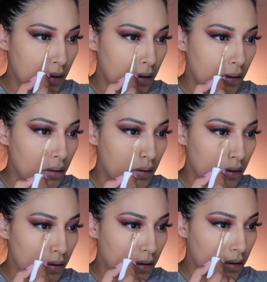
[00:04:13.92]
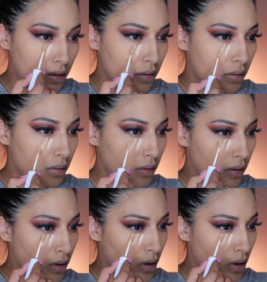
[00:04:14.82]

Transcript: Nobody speaks.